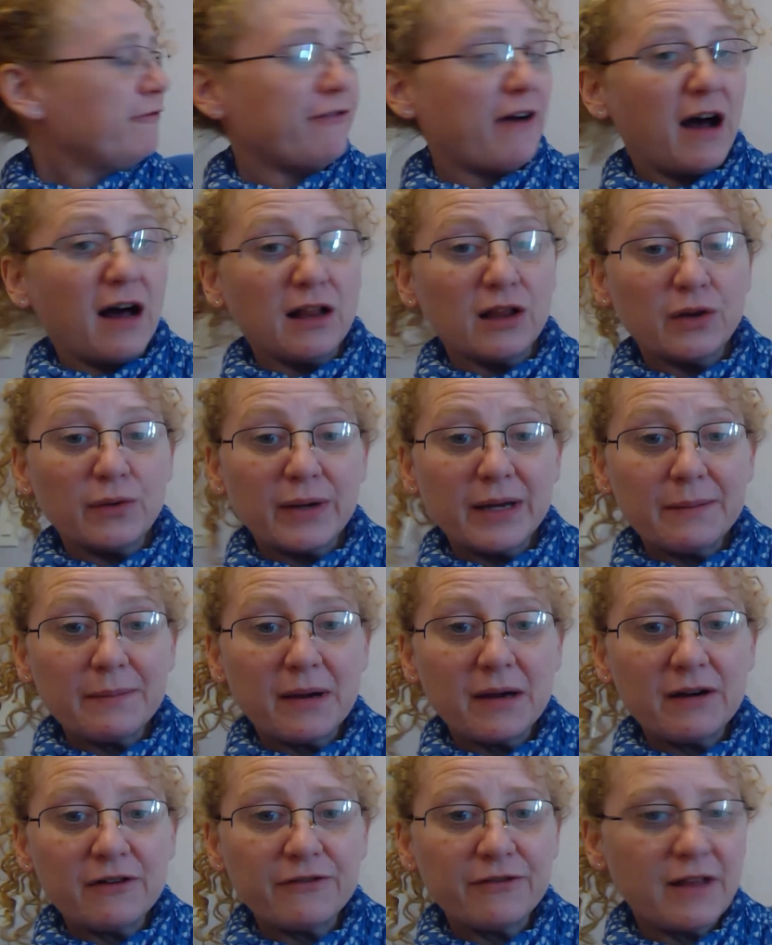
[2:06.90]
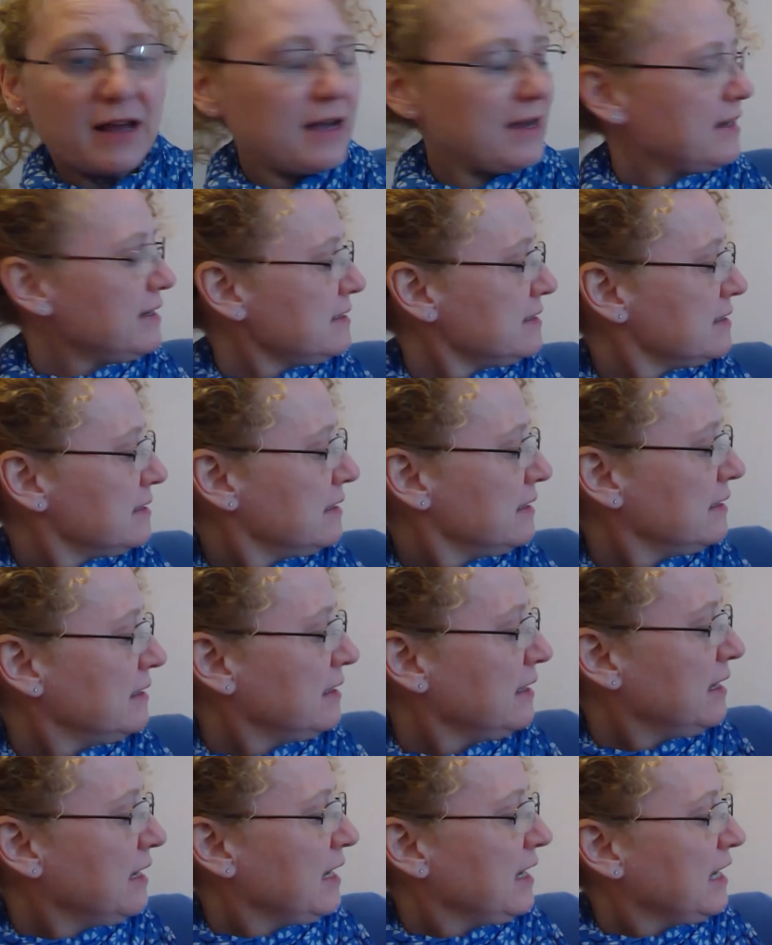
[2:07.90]
following butterflies.
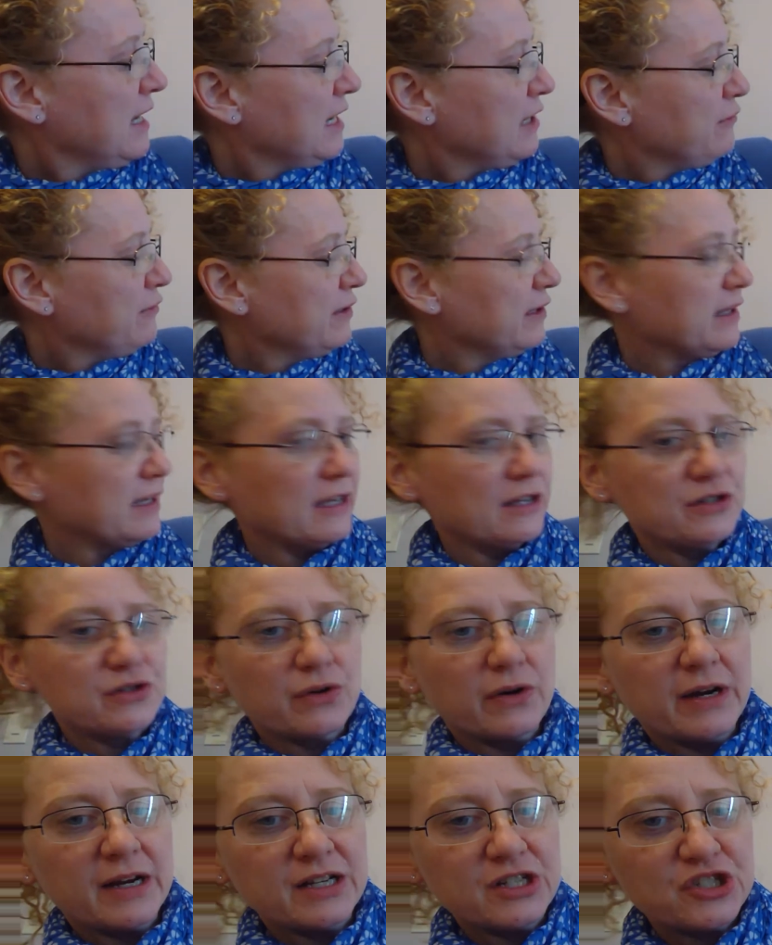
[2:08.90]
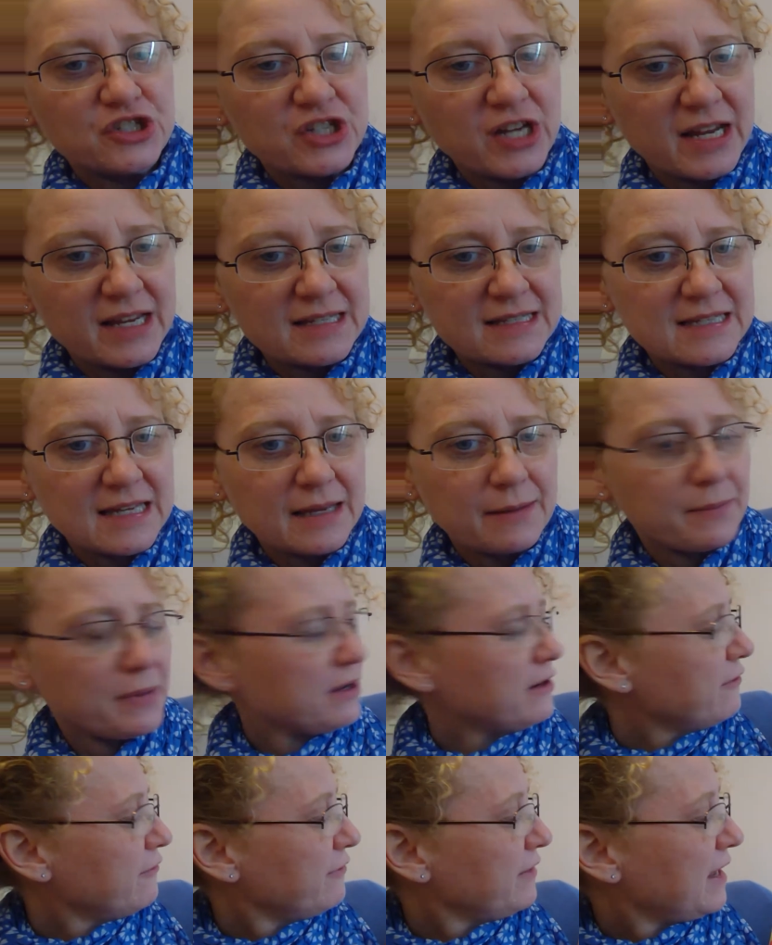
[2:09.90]
He really enjoyed chasing
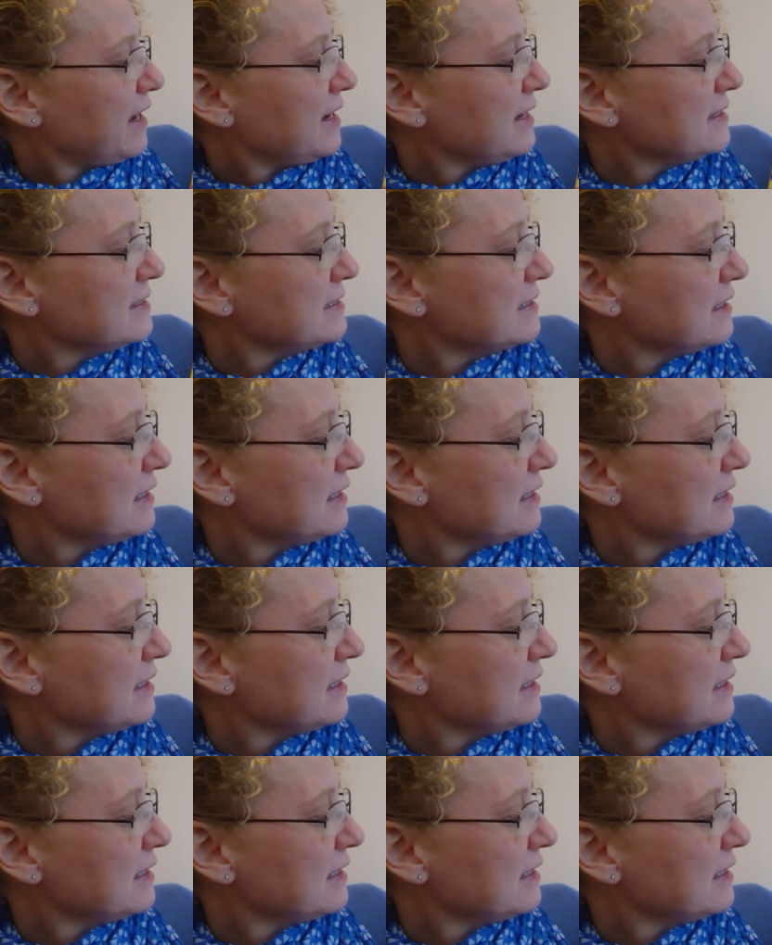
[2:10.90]
butterflies,